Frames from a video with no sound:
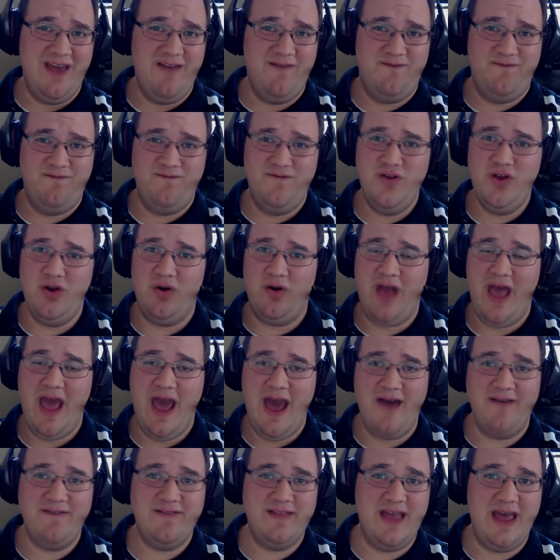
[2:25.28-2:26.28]
if you don't
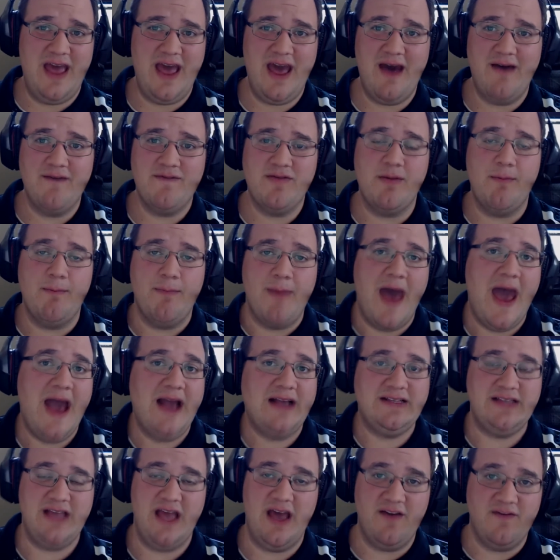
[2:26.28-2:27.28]
have to have the
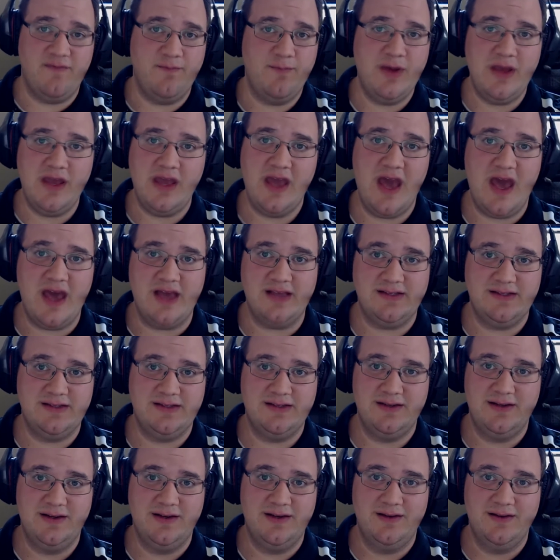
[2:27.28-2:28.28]
max
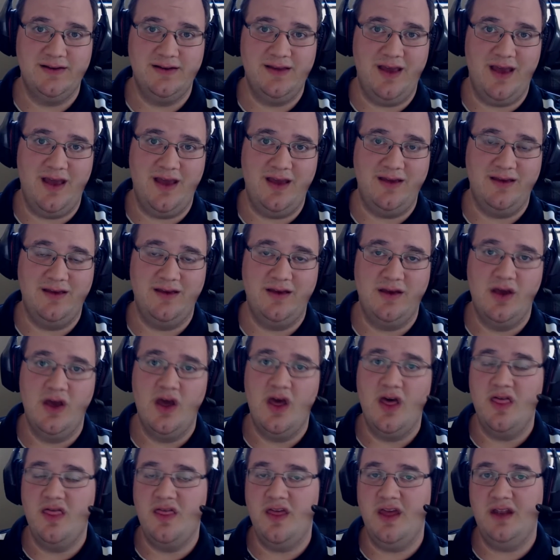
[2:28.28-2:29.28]
FPS, okay,
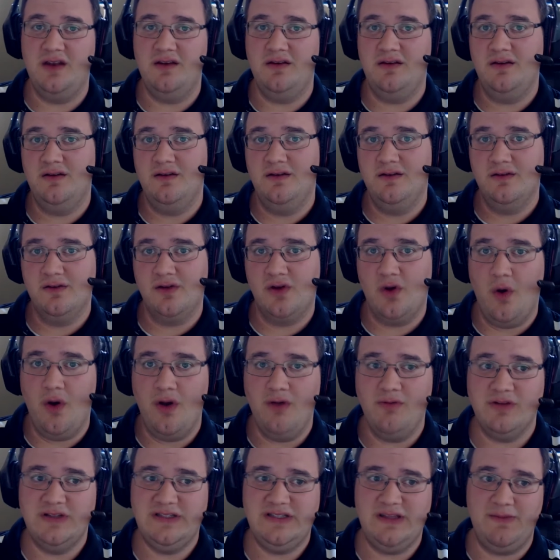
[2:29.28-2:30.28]
then
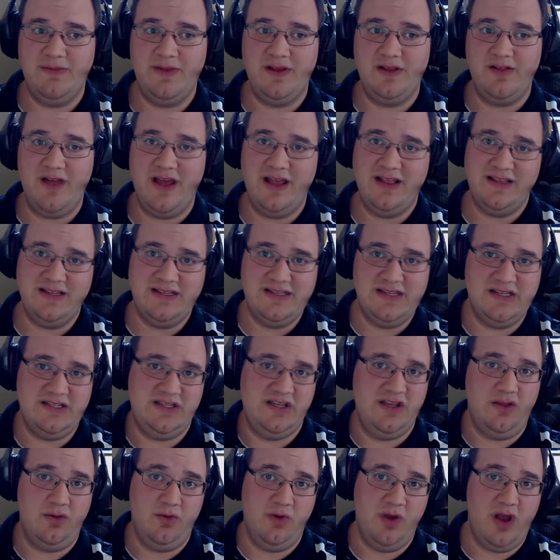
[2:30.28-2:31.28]
going with something like the
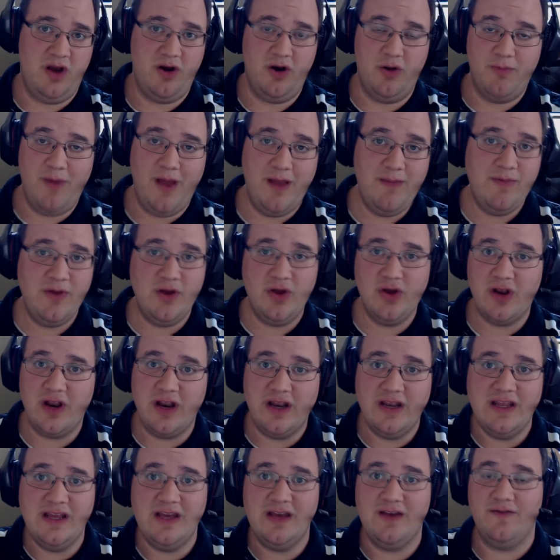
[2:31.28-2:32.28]
6300 might be a
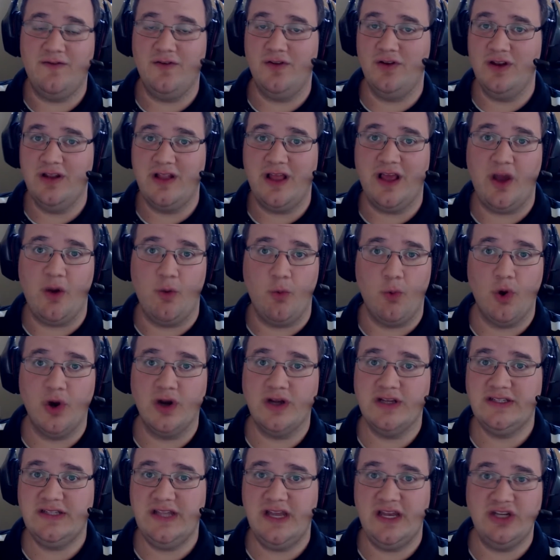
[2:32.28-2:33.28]
good idea if you need like a
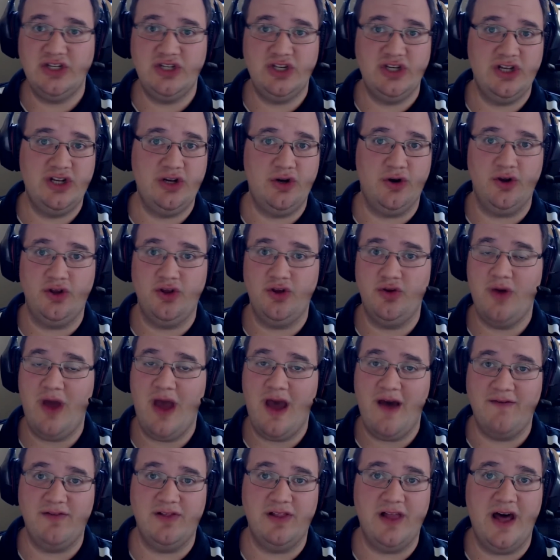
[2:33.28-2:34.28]
workstation, or you
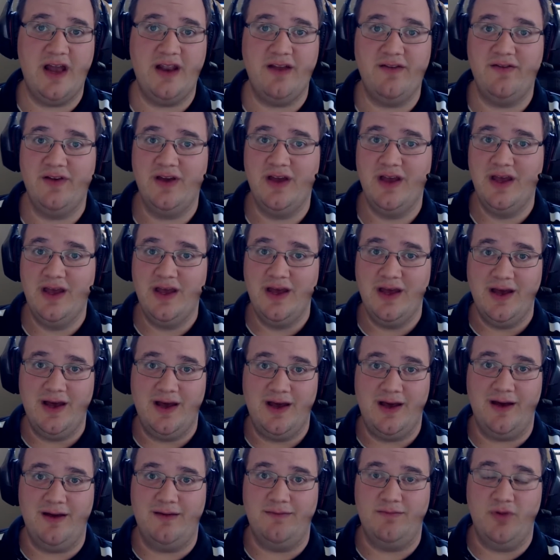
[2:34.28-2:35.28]
have a lot of,
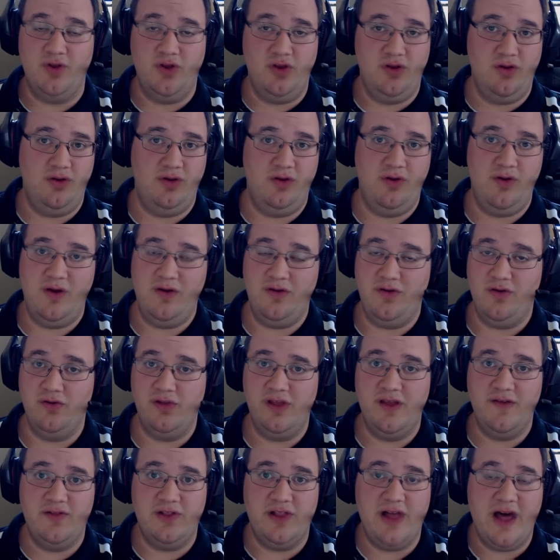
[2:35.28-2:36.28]

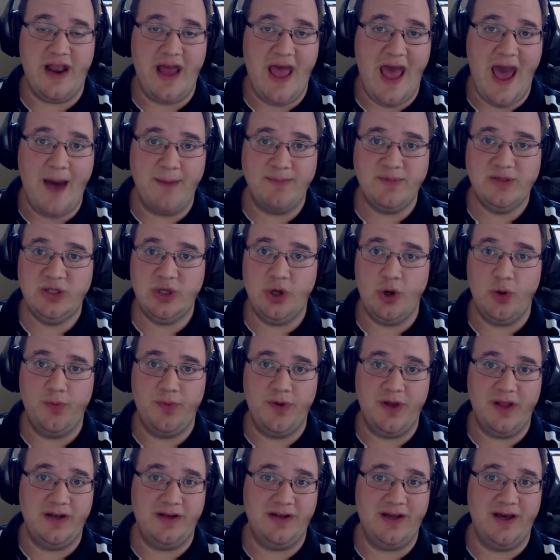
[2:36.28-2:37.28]
you leave a lot of apps
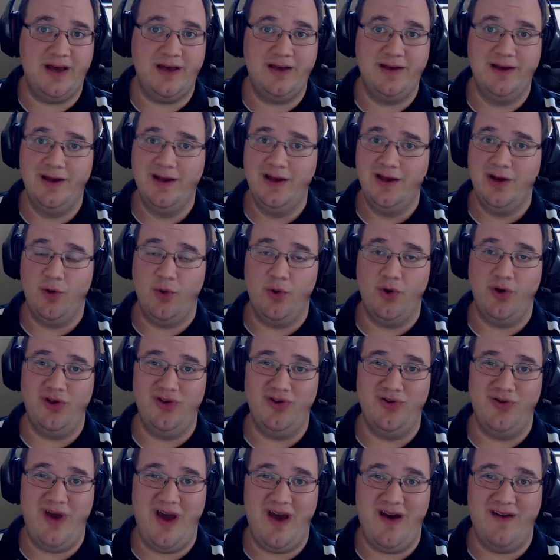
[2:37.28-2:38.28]
open, or
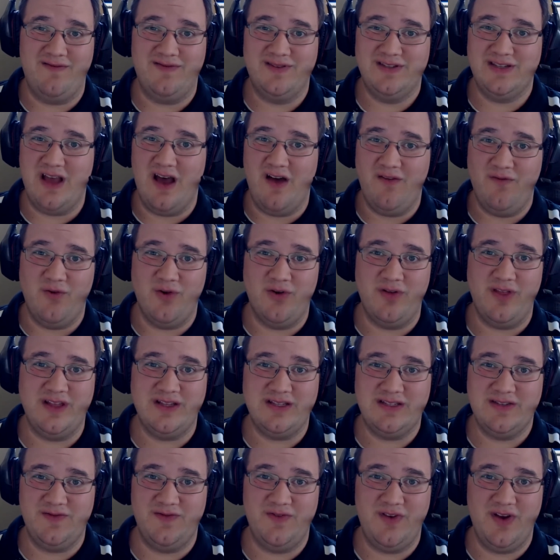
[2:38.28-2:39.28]
you have software
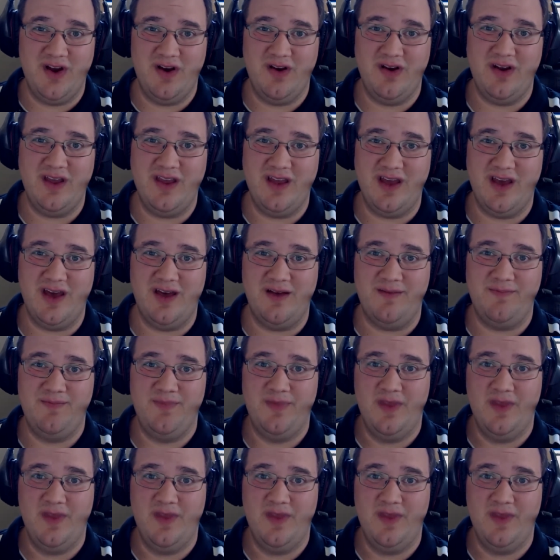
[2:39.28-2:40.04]
that's very,